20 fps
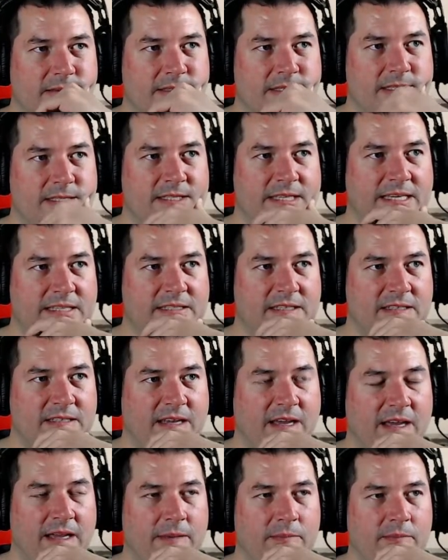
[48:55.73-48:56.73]
Sands of
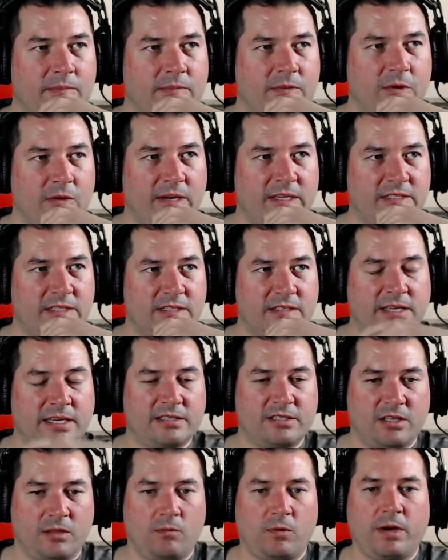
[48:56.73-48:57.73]
Time quest.
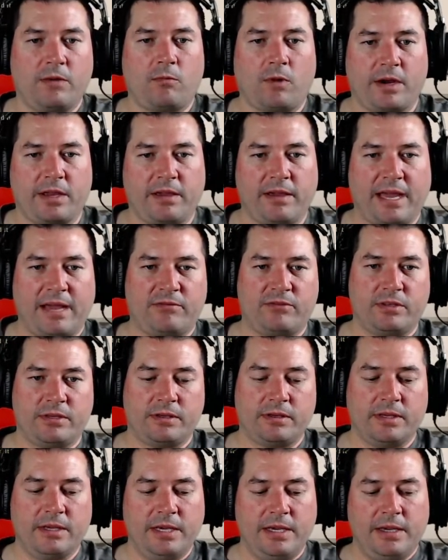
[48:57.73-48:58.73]
It's the one where you have to.